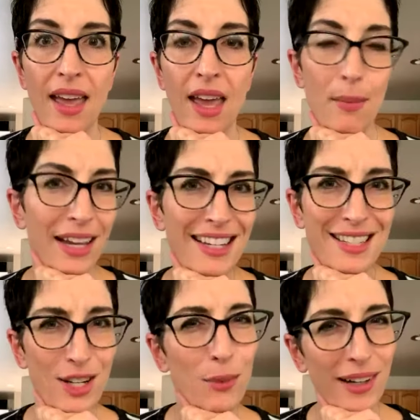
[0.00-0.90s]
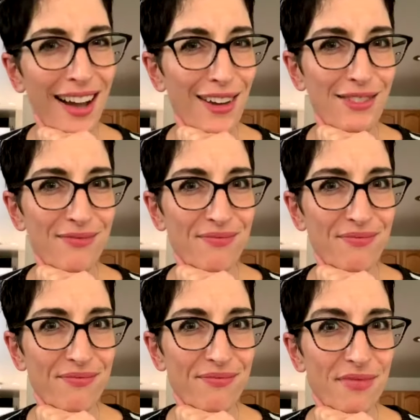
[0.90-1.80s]
am I going to see your workout?
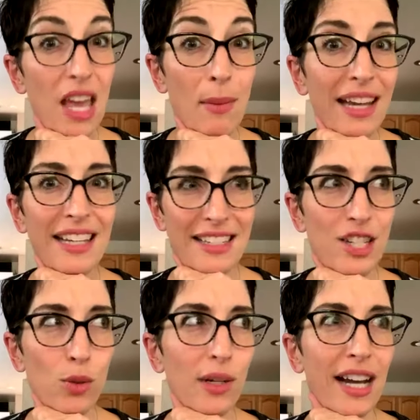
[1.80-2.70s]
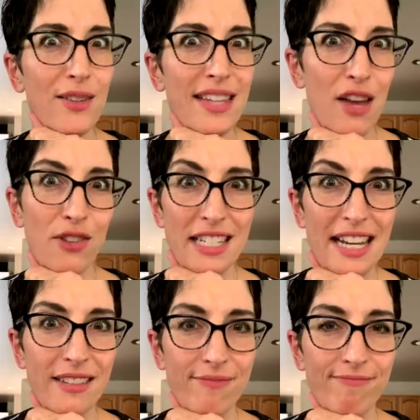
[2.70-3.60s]
Am I going to see your workouts every
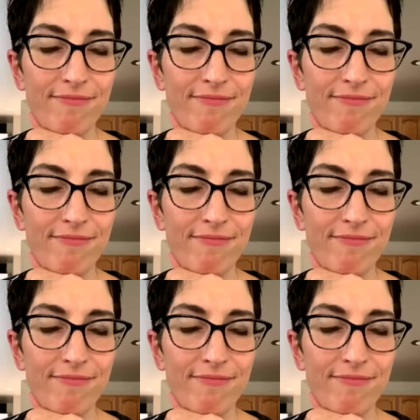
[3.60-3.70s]
day?